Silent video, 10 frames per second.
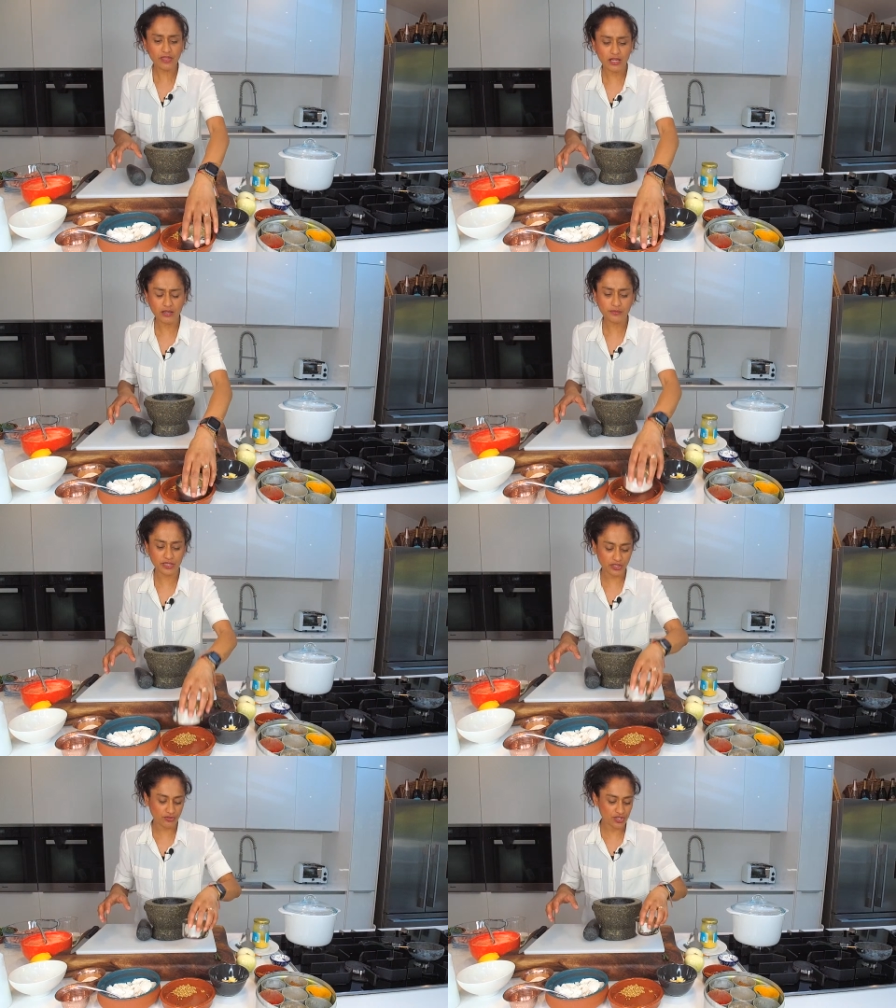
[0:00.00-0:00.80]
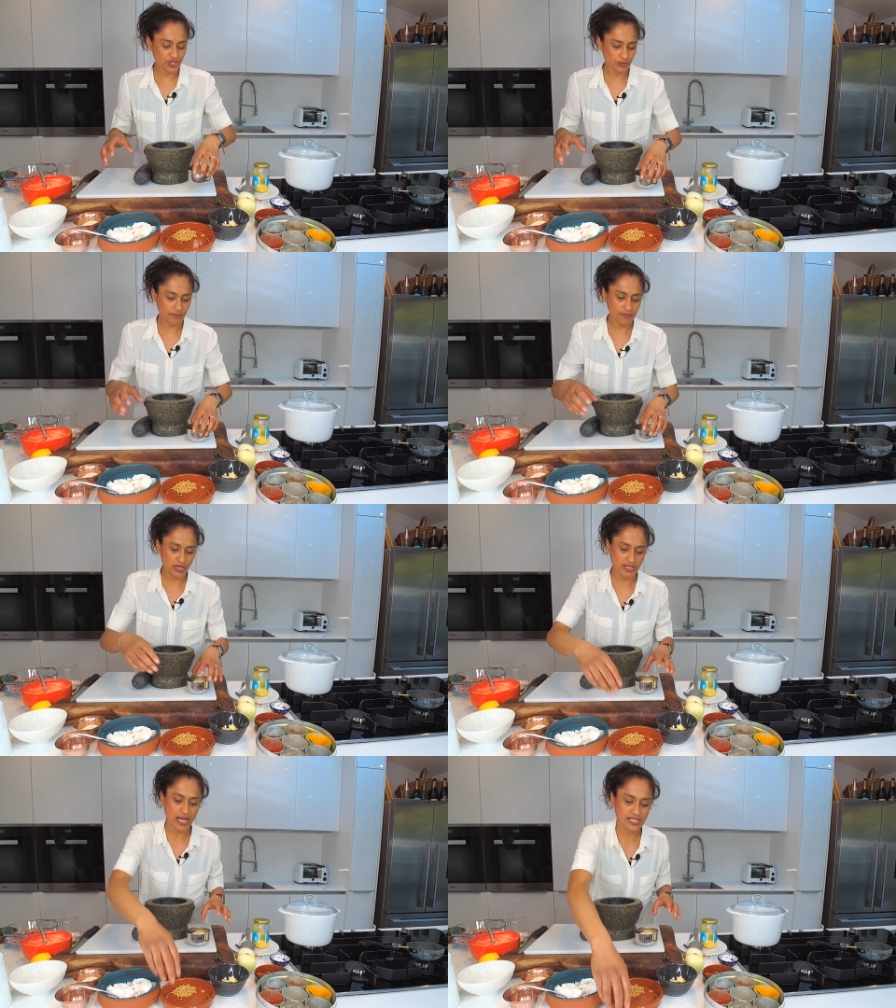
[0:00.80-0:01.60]
and I'm going to crush up
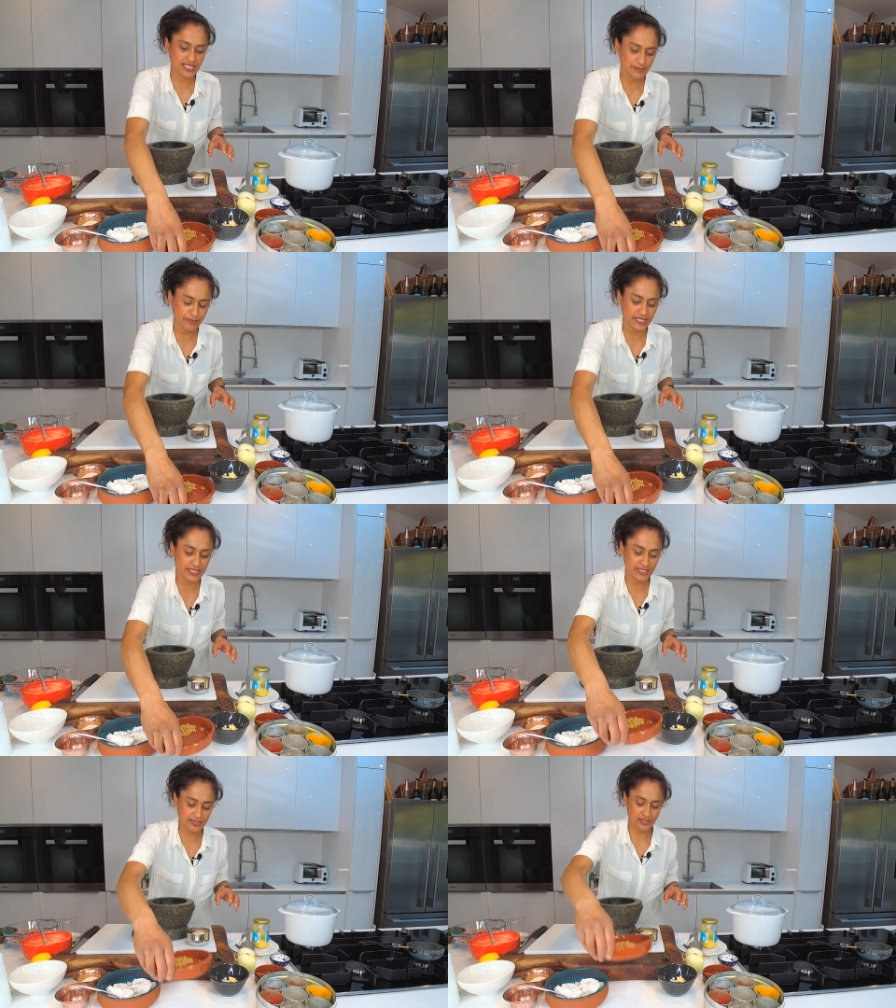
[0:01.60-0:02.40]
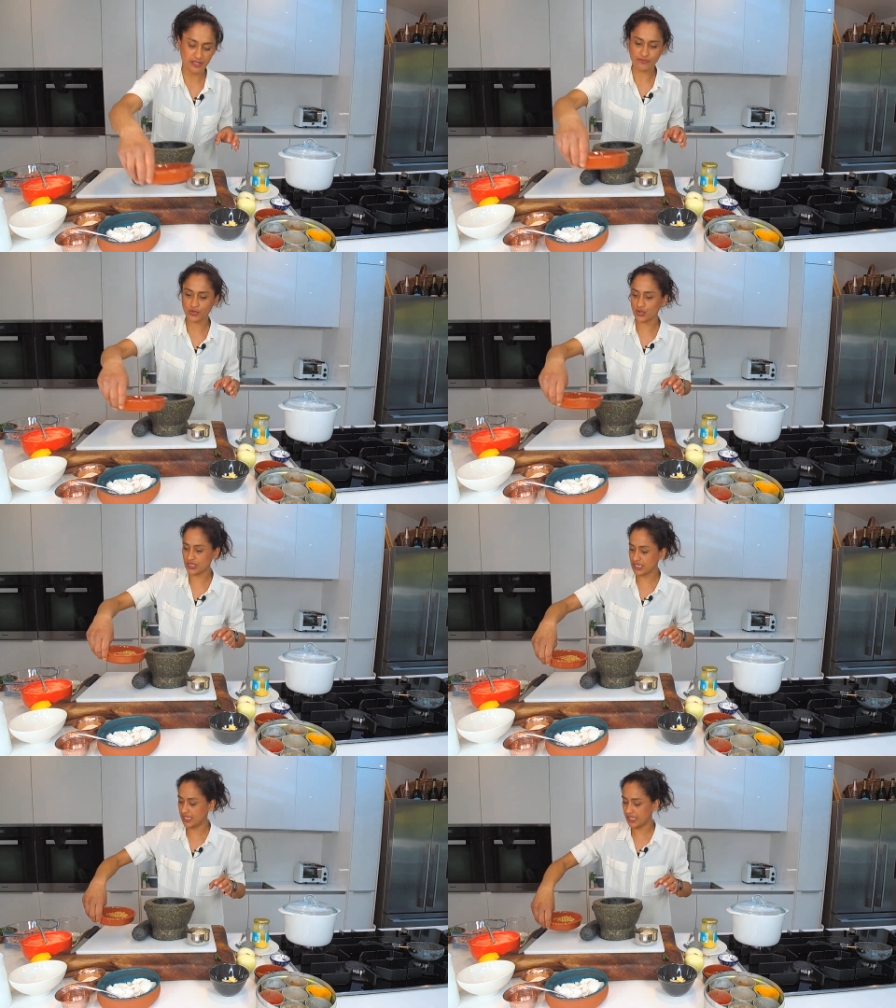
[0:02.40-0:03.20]
my spices that I've
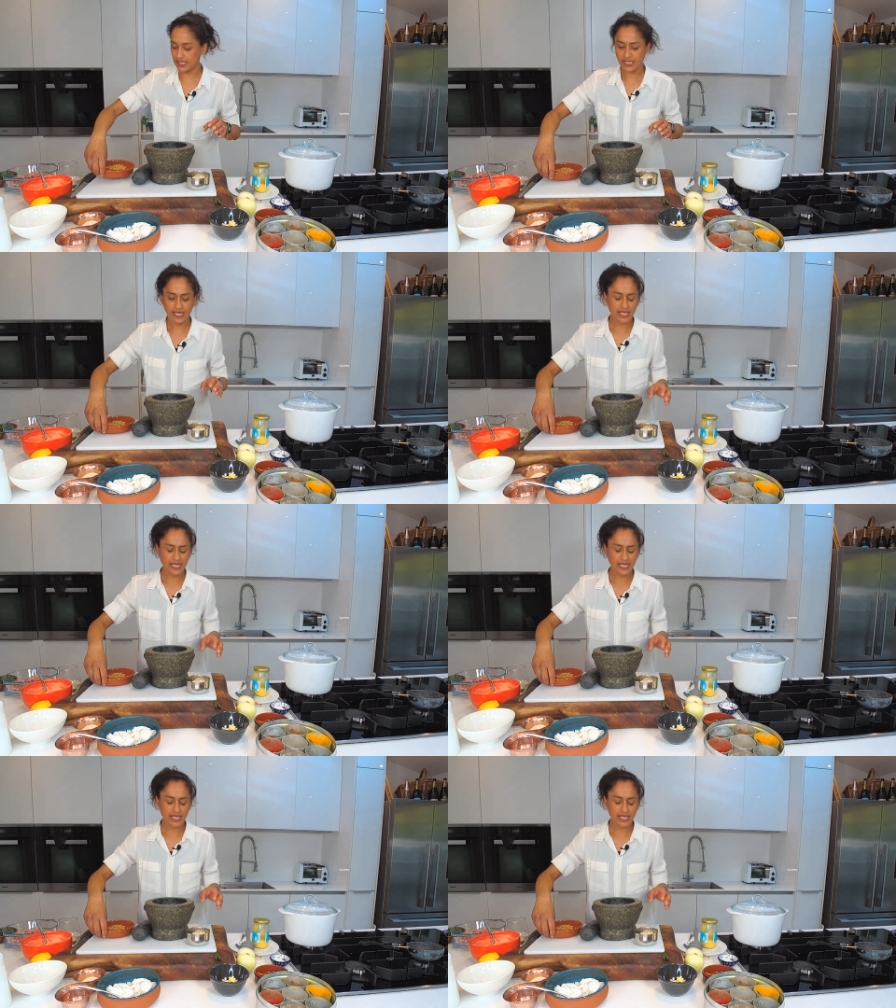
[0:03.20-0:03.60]
got here.